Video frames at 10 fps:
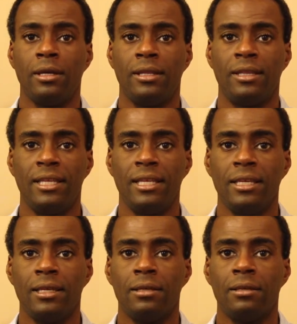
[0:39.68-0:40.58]

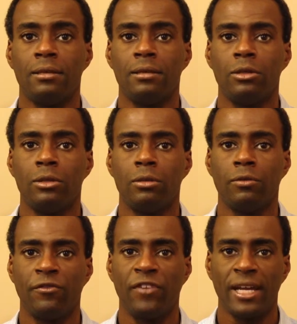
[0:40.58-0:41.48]
The
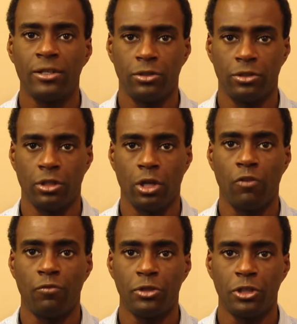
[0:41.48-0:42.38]
factors
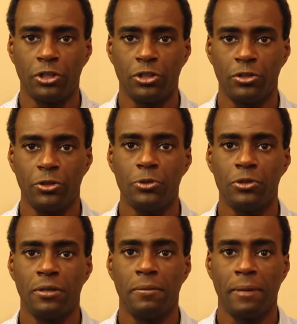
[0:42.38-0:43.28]
of production
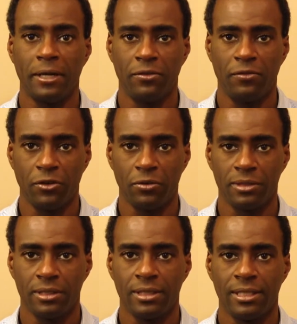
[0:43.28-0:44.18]
used by the
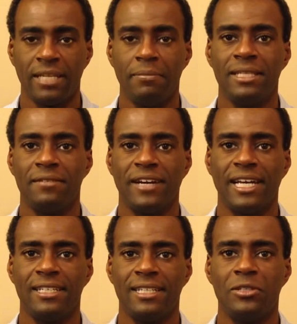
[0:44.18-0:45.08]
firms can be
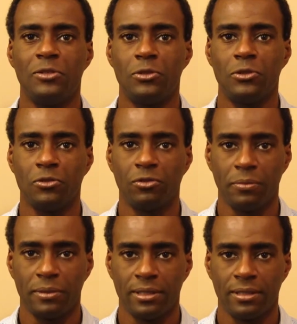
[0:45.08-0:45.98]
divided into two
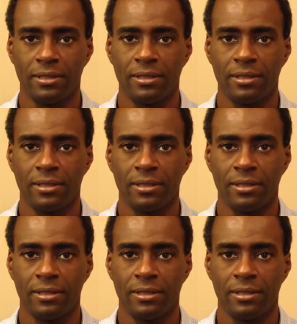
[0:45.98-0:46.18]
groups: